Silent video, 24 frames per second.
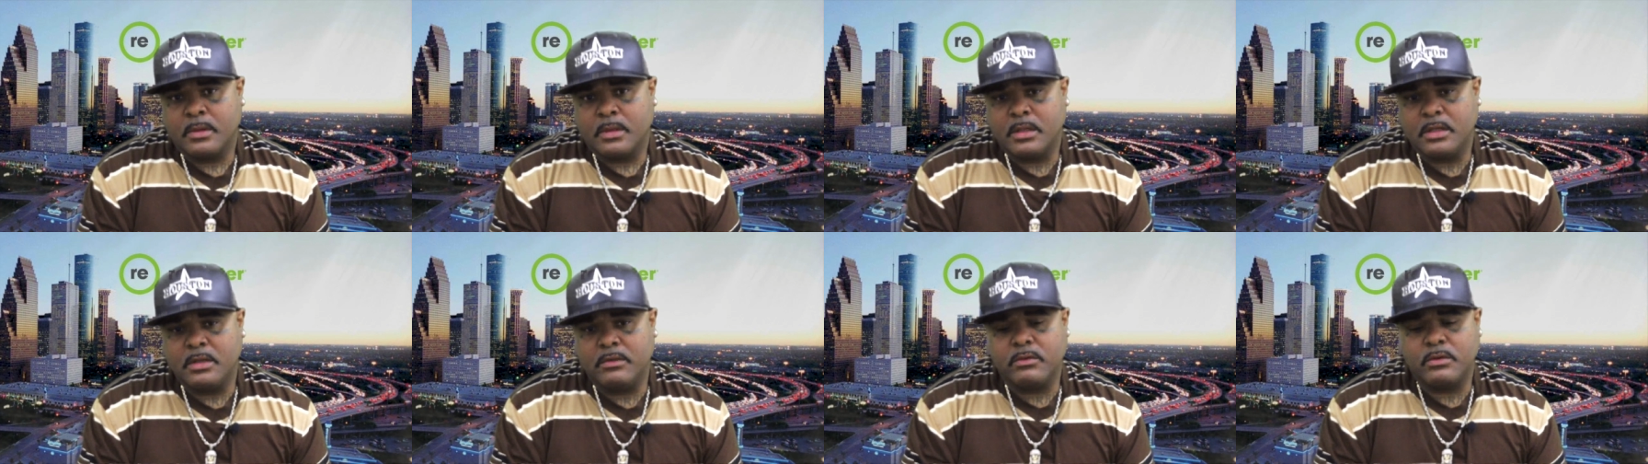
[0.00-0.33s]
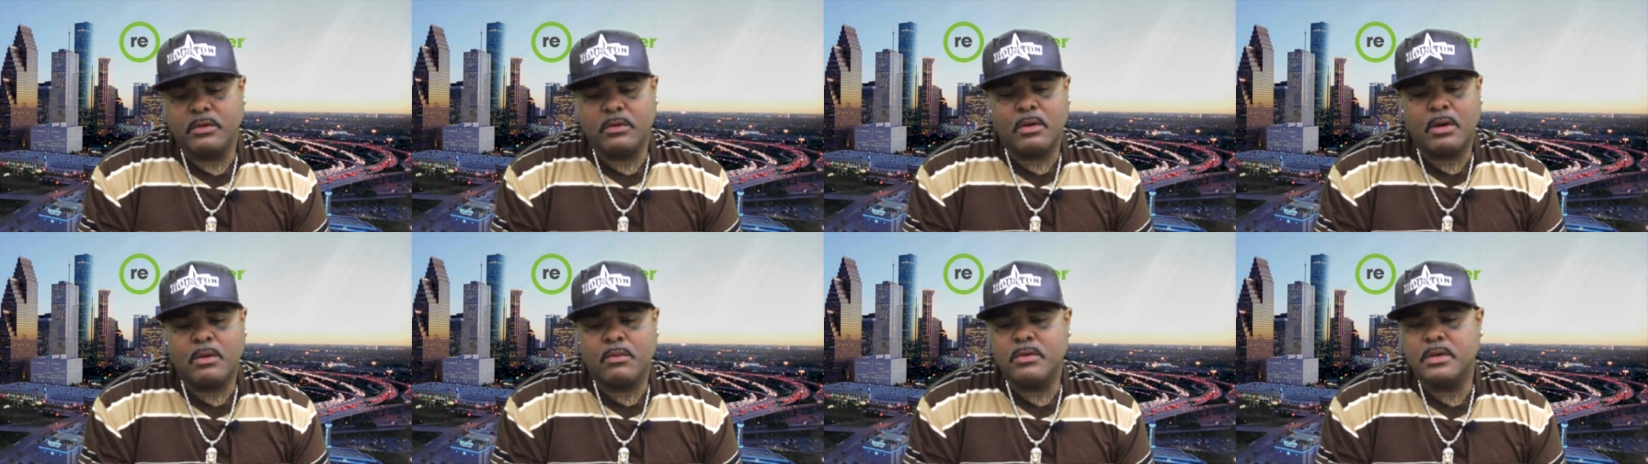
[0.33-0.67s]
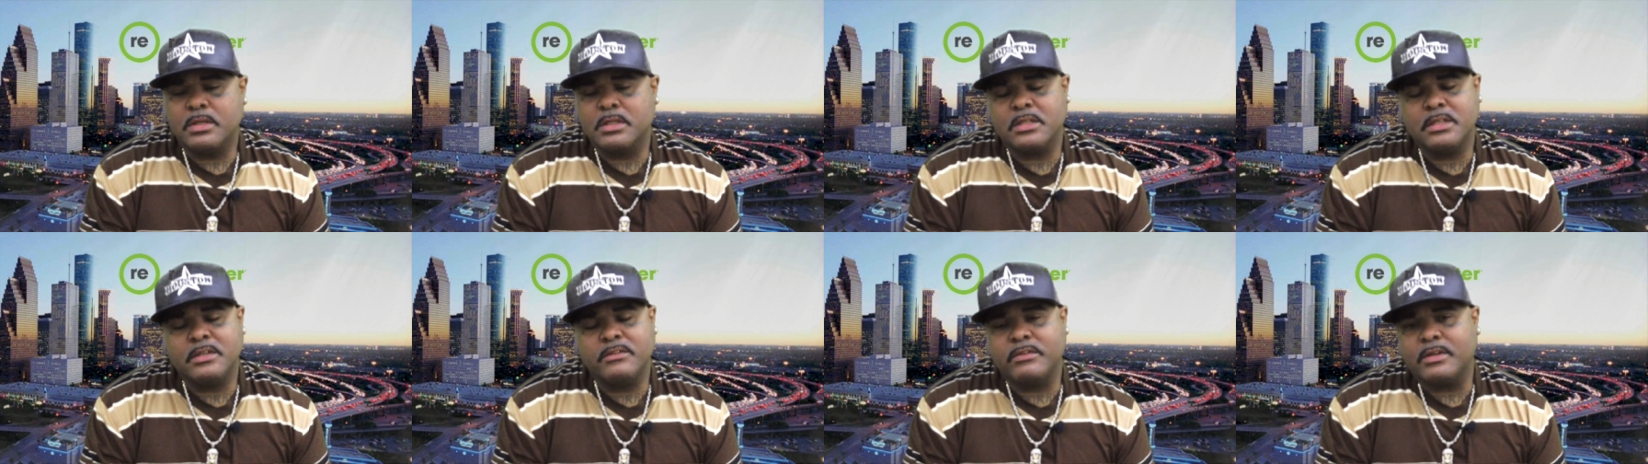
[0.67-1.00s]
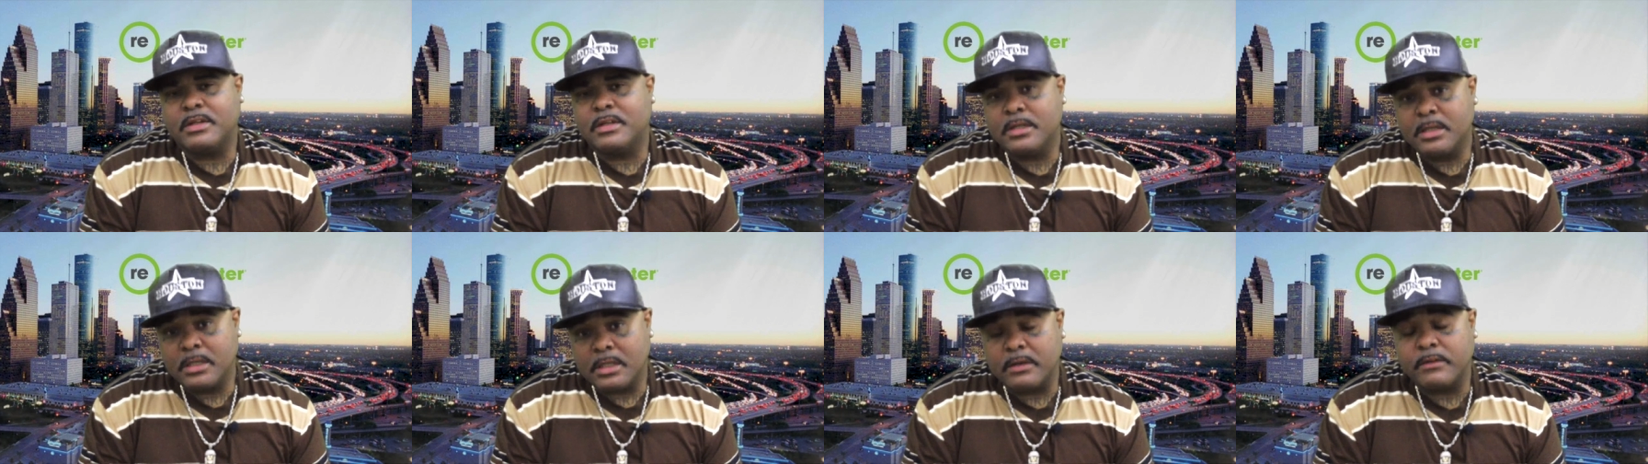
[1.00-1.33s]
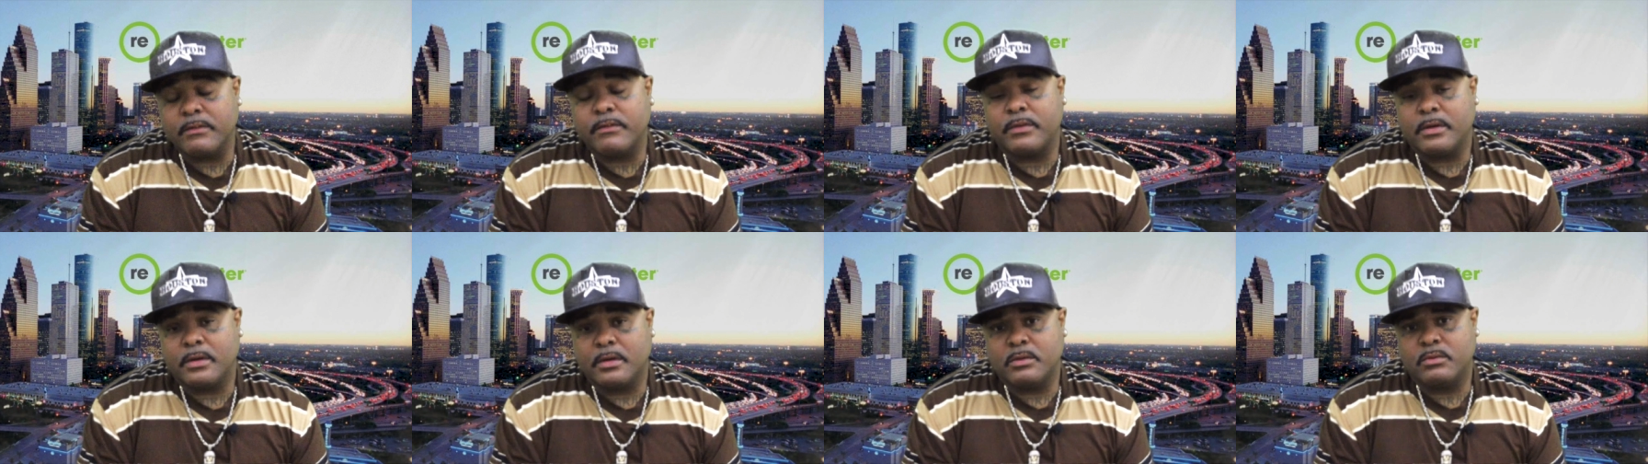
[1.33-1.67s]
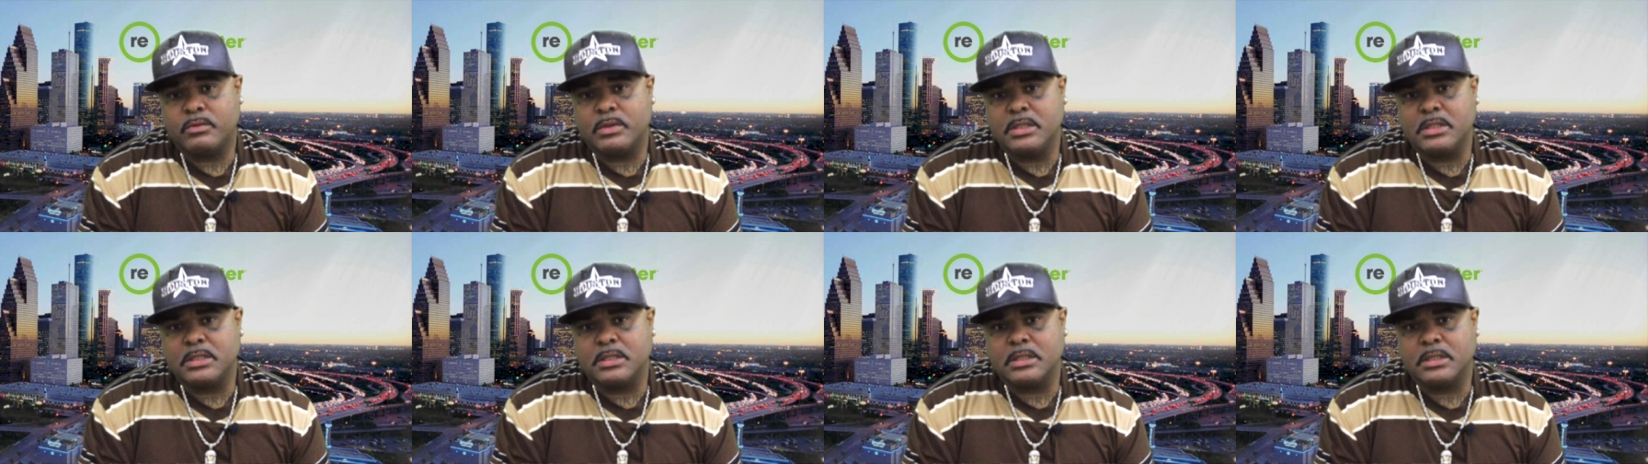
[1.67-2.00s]
Even though I wasn't even looking for the
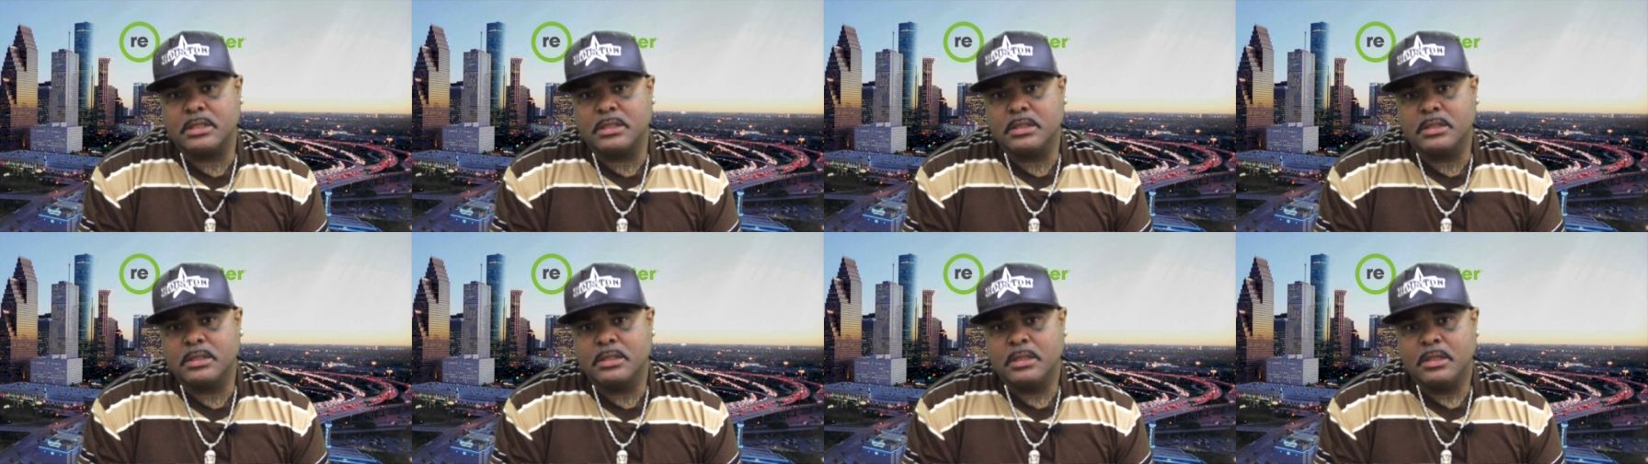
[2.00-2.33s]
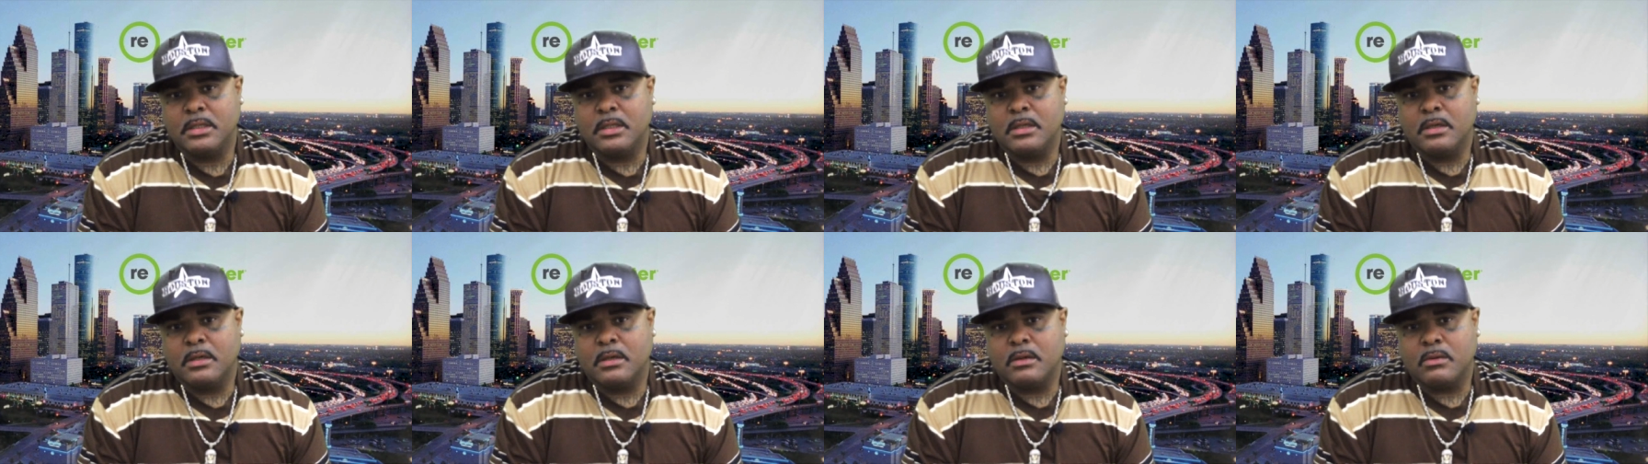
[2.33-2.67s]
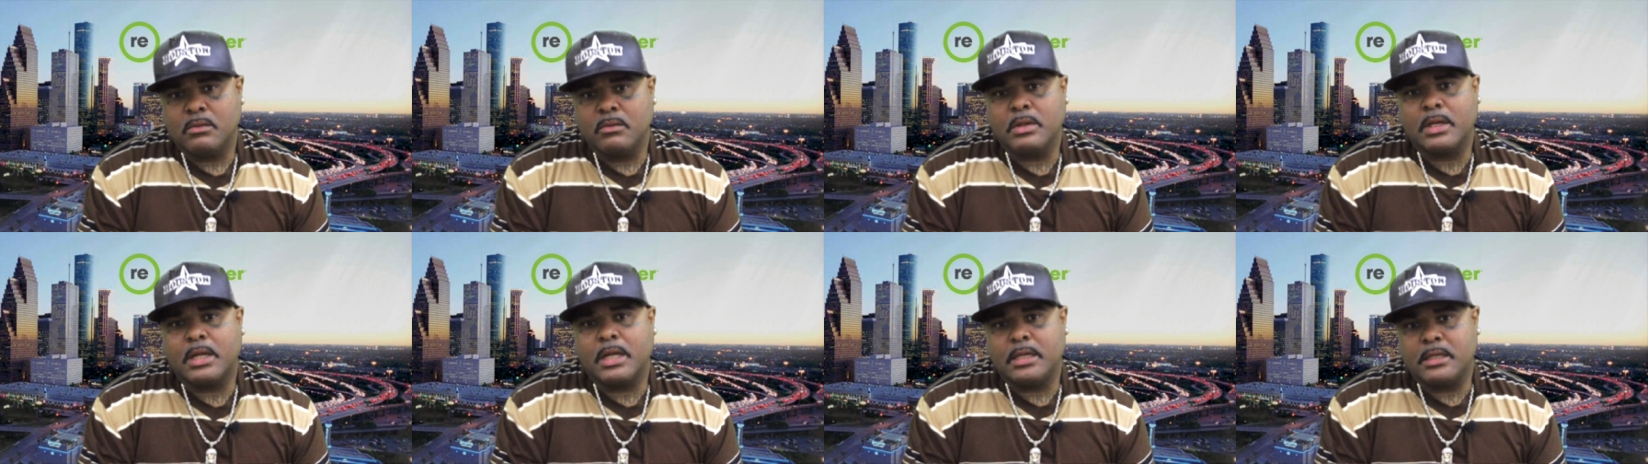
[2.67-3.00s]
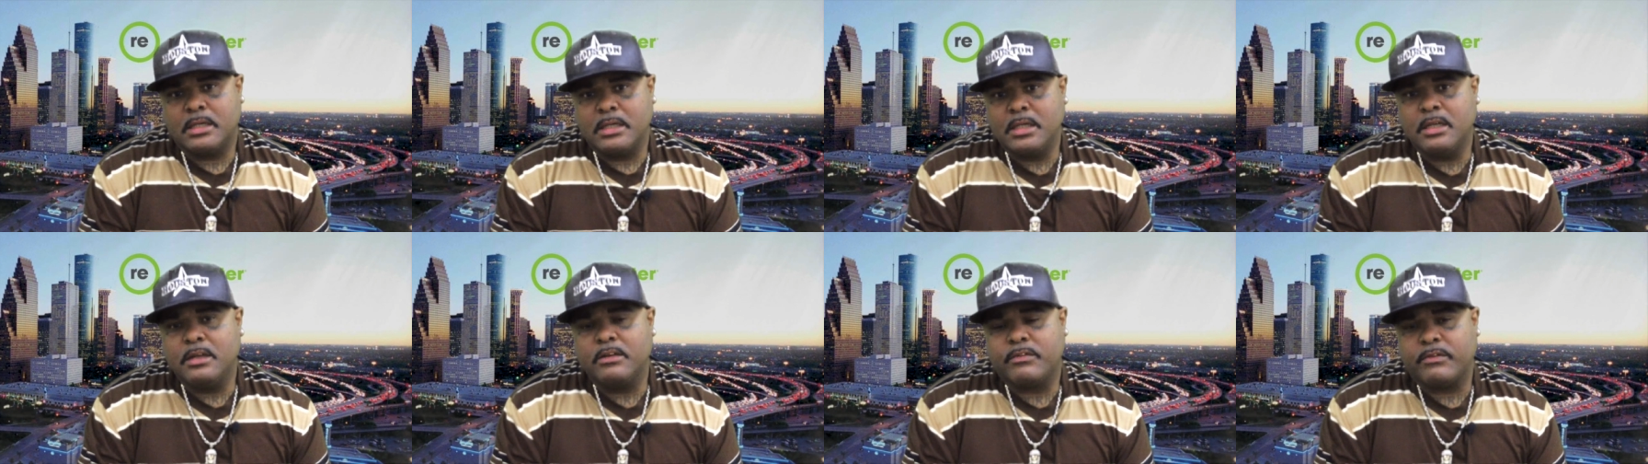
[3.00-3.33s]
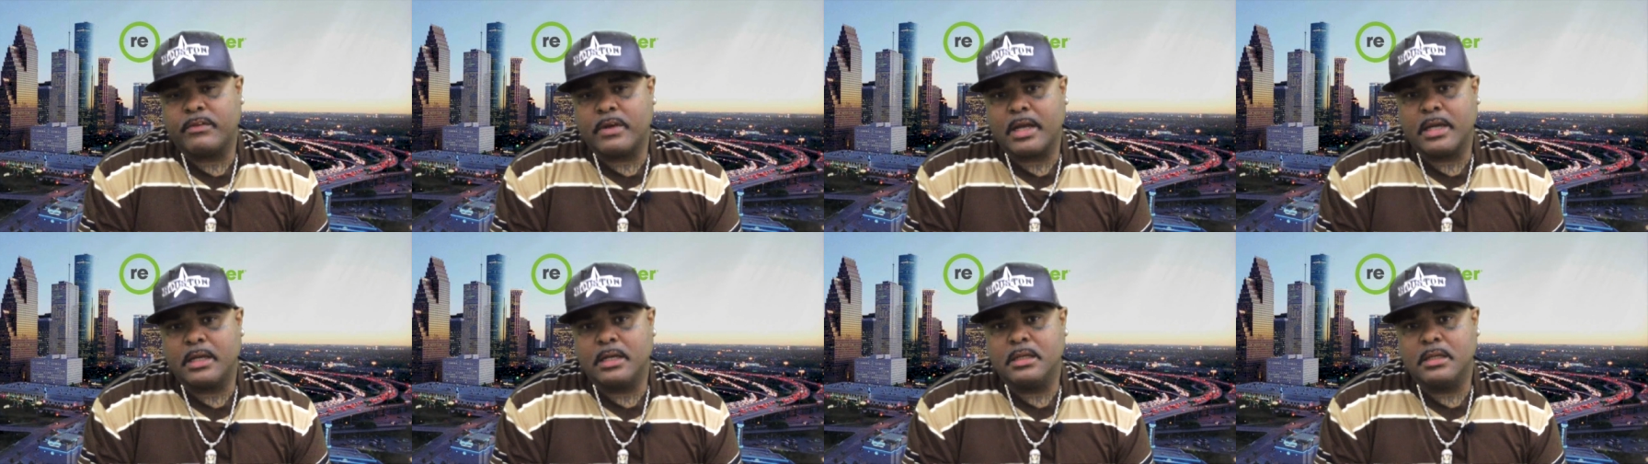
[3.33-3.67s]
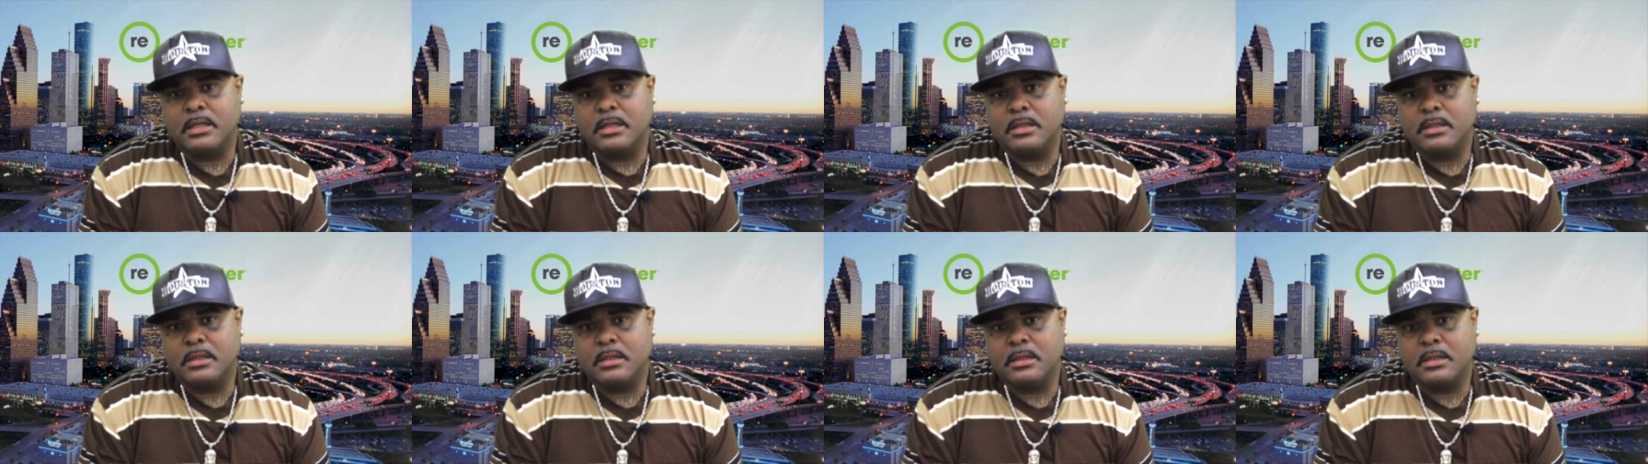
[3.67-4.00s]
recenter, when I did find
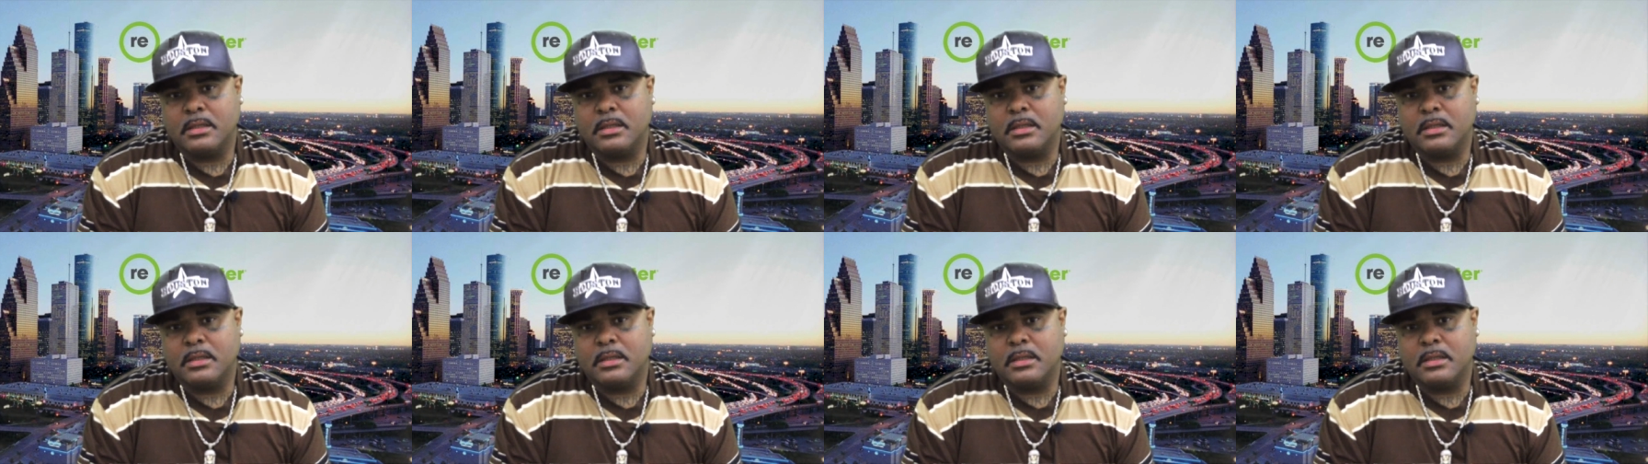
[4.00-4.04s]
it,